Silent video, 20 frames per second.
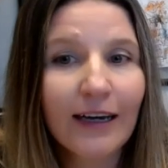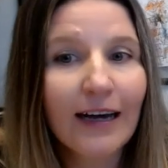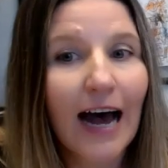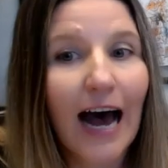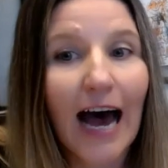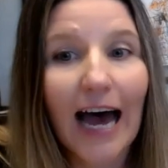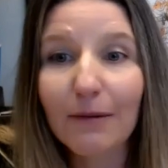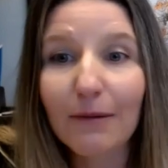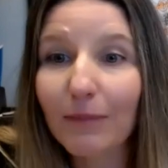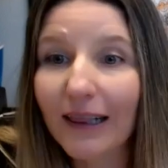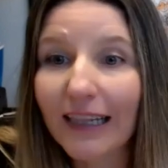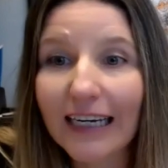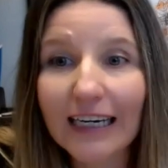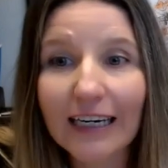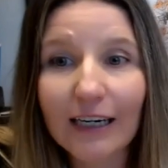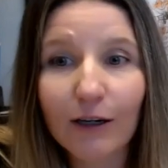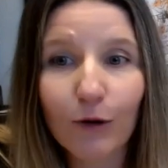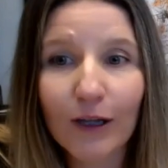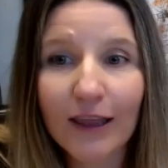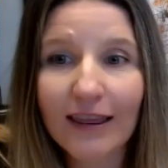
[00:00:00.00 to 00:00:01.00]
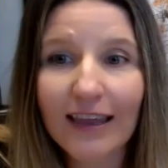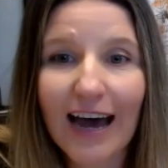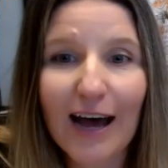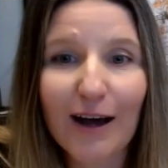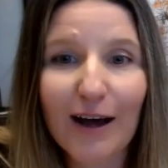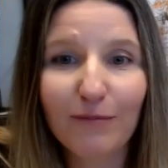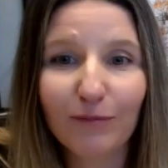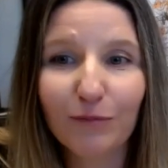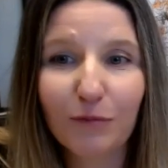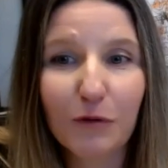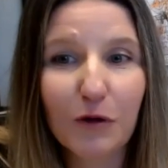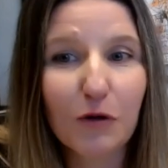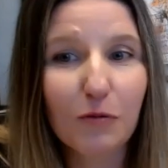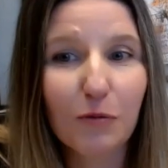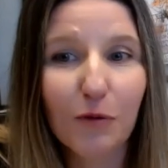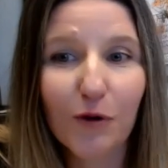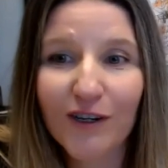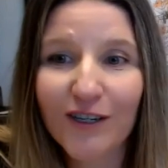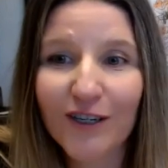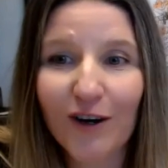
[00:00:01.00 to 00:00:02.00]
I pleaded with them,
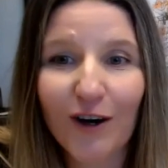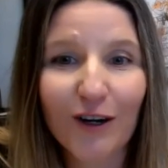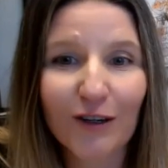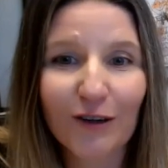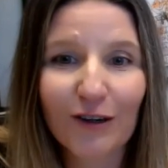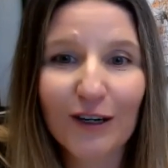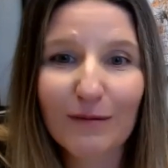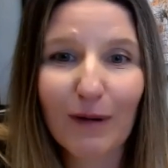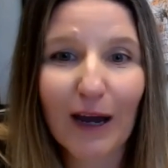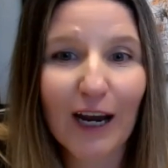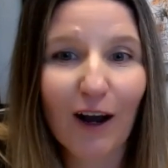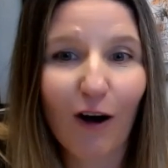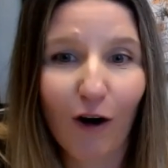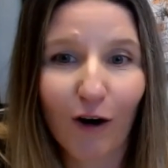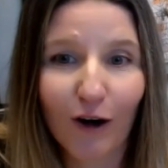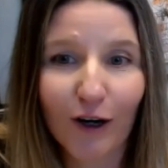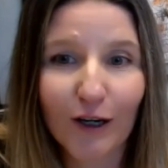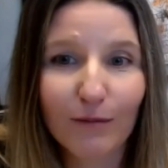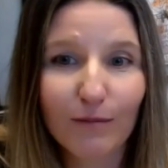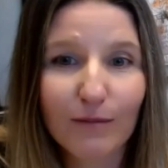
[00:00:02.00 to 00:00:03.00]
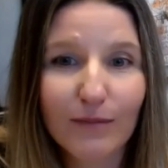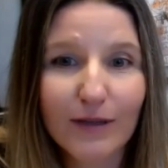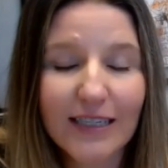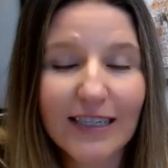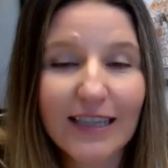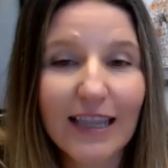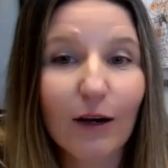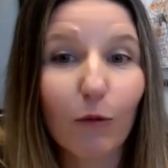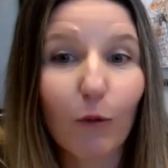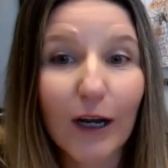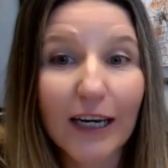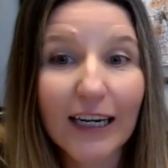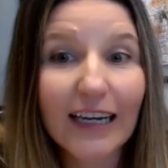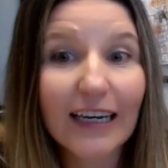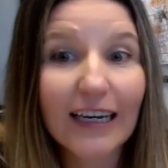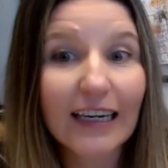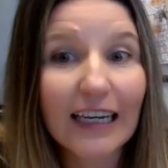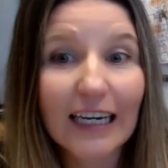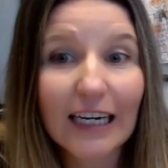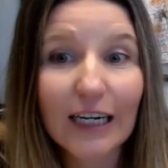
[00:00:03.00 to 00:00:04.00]
newborn daughter in my arms, that what he
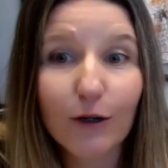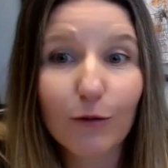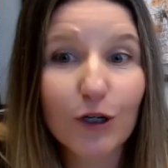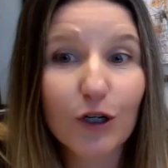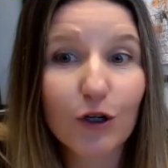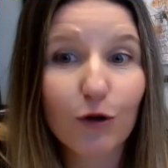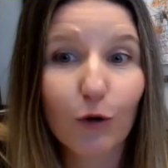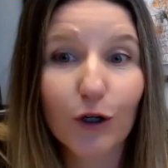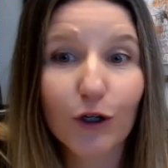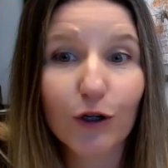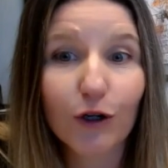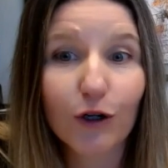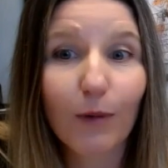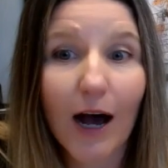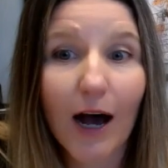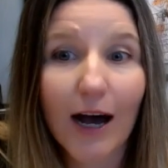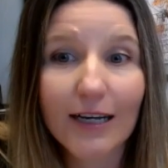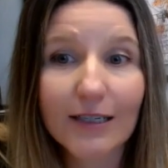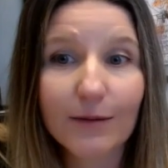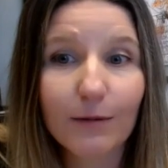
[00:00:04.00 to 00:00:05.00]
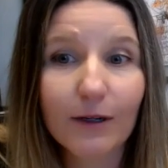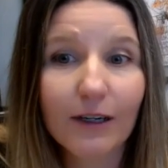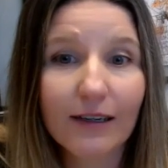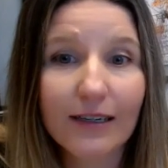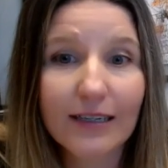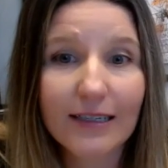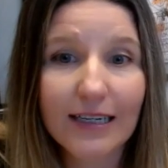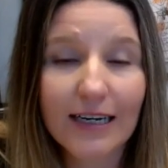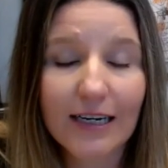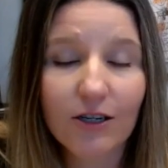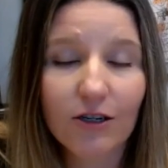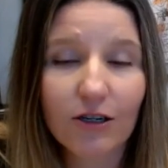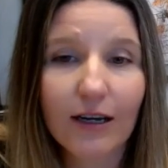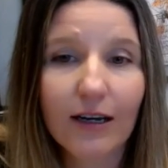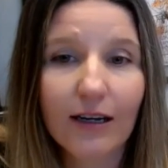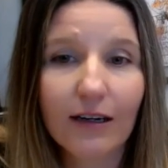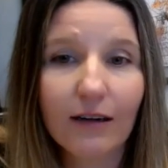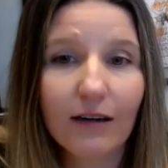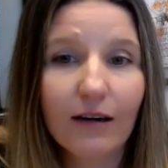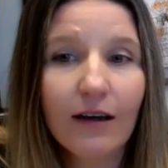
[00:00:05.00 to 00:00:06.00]
needed was short-term
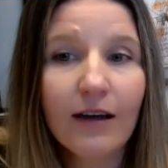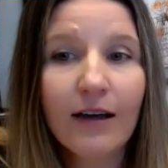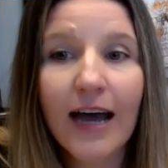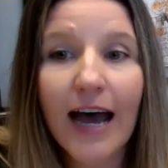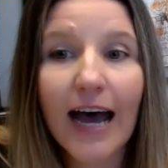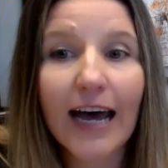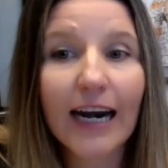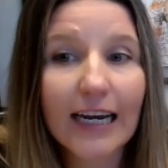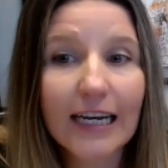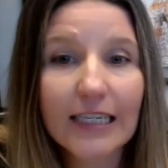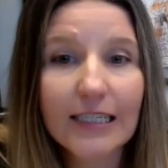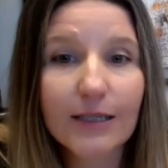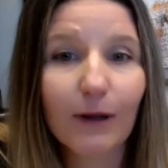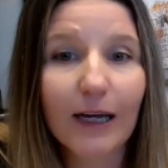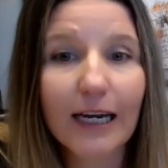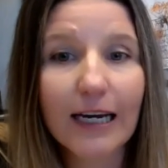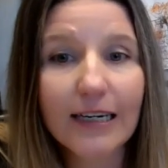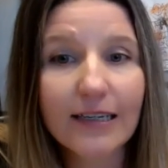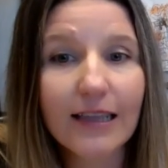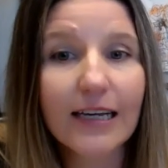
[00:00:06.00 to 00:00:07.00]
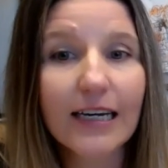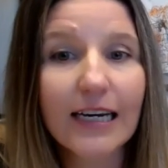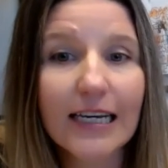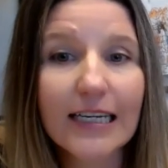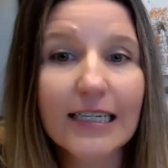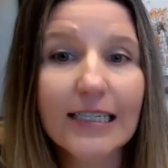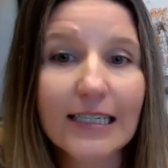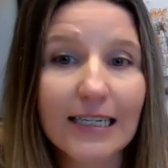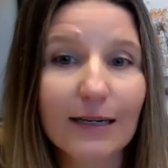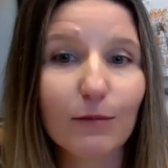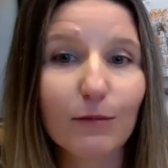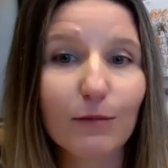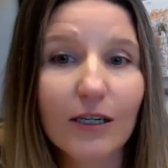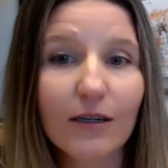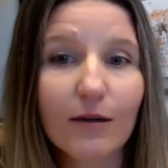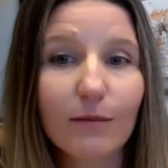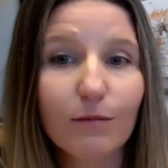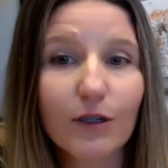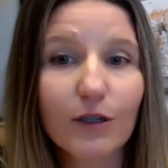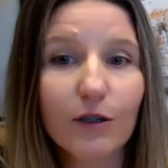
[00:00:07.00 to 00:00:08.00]
hospitalization, and I explained that his
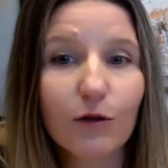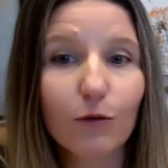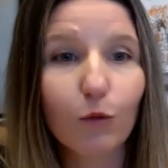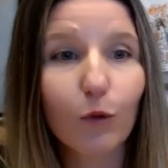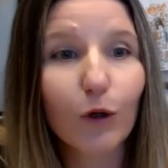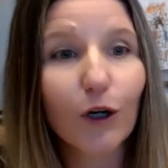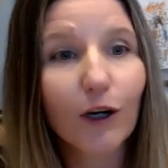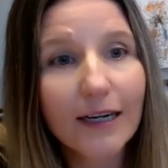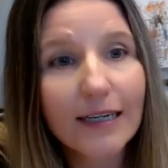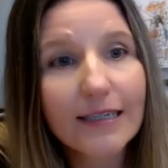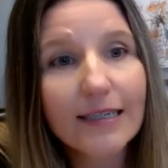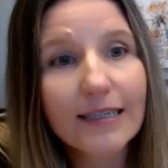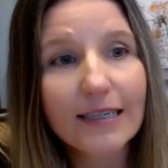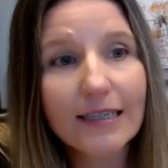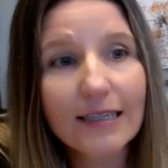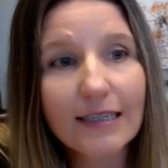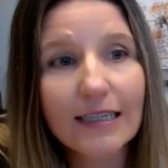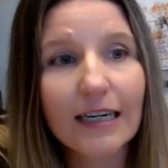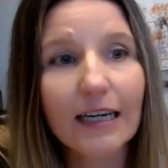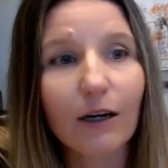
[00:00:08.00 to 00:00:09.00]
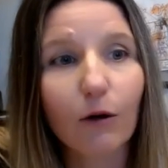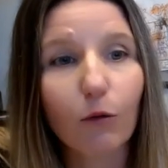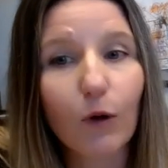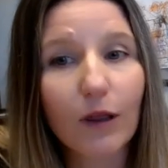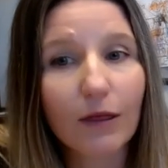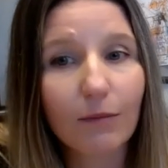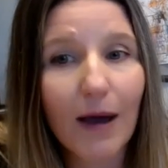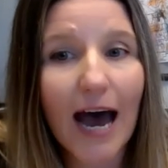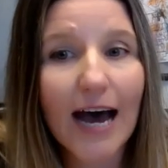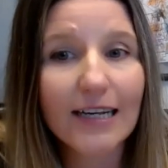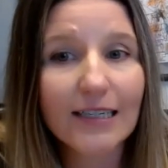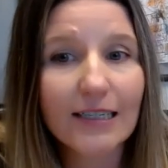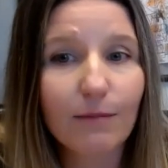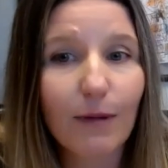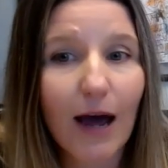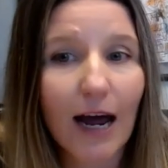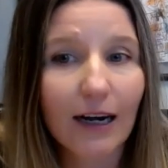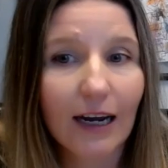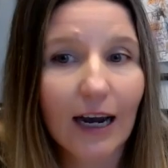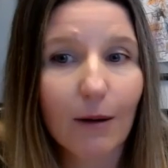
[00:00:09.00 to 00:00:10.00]
symptoms were consistent with past
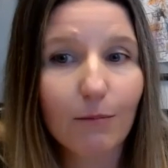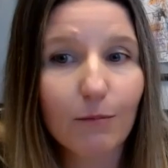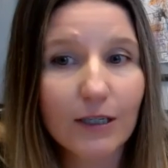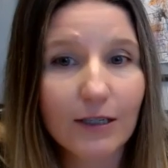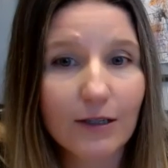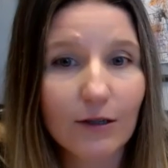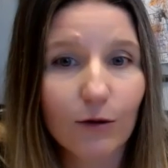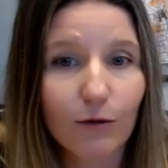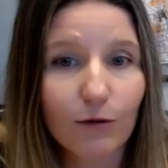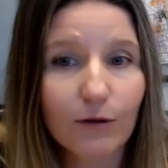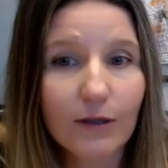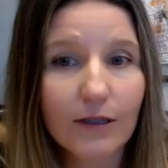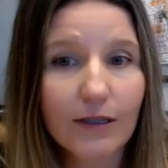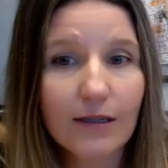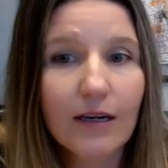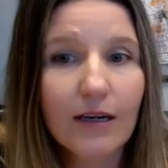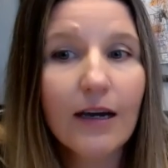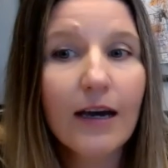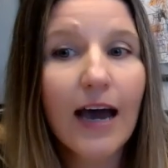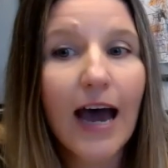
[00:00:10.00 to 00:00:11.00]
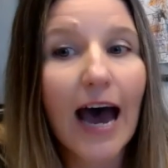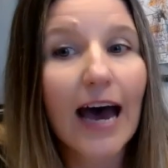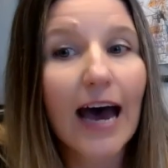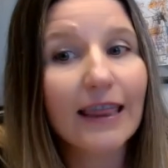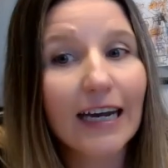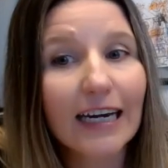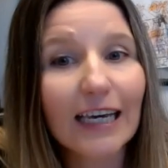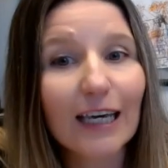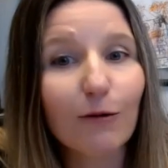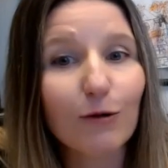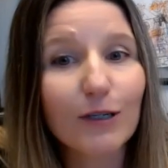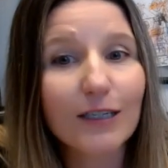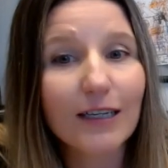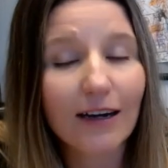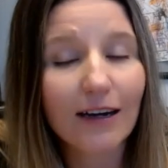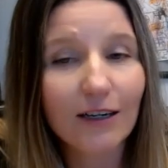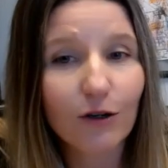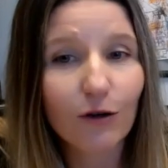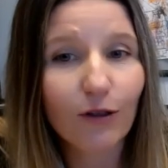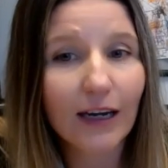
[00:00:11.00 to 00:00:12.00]
manic episodes, and that he was
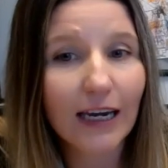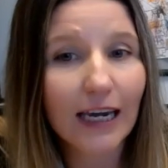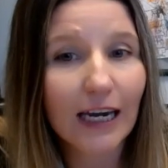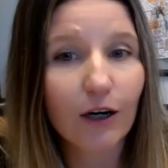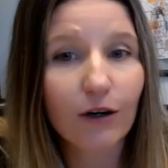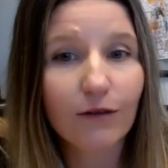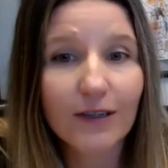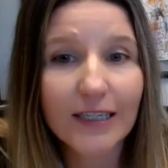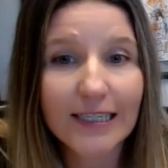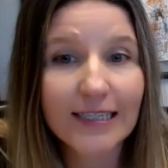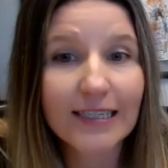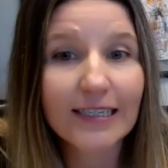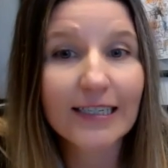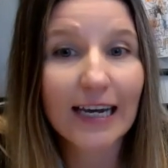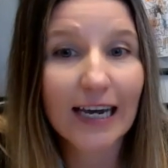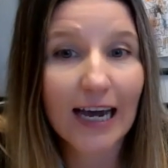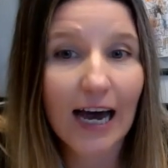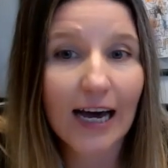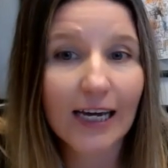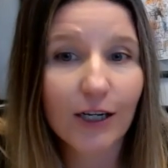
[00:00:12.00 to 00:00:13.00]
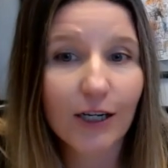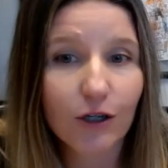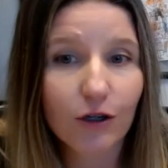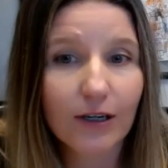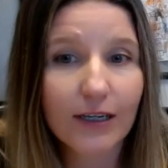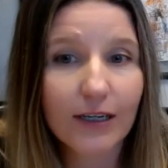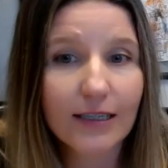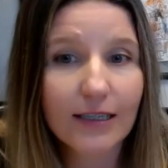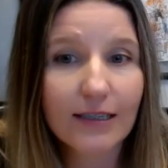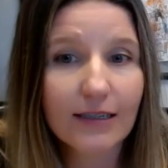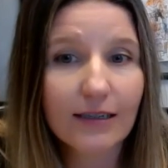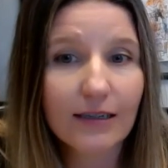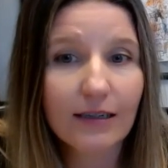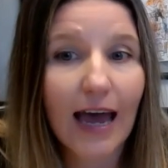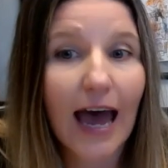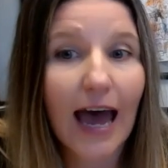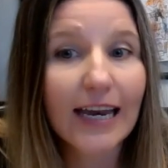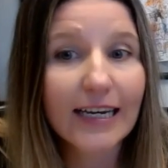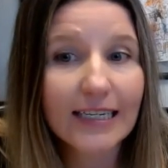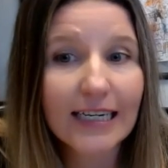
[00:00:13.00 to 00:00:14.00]
under the care of a psychiatrist
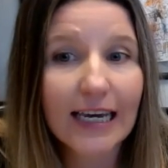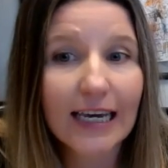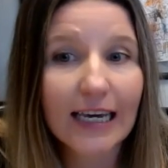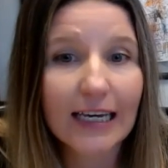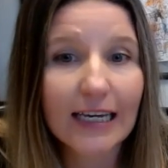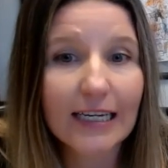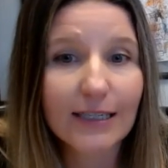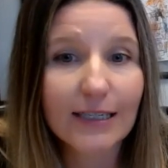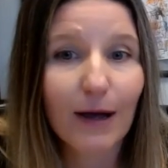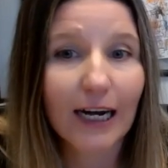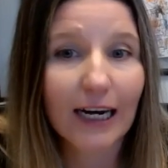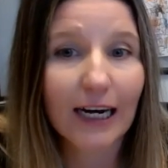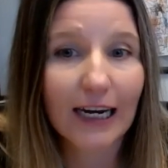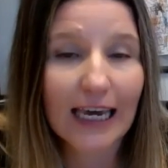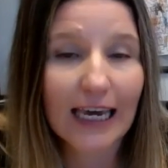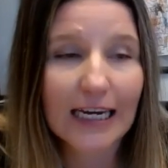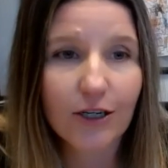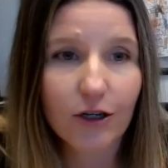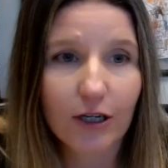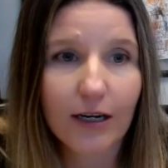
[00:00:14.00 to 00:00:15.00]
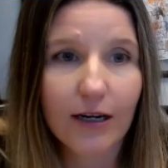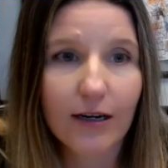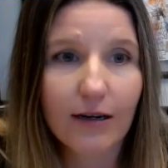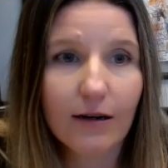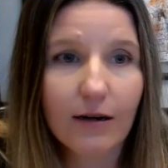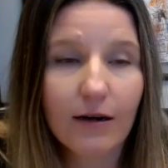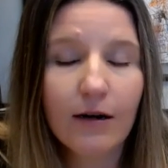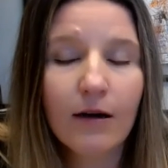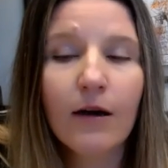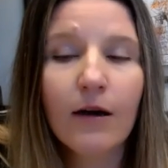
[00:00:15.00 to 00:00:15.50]
and taking his medication.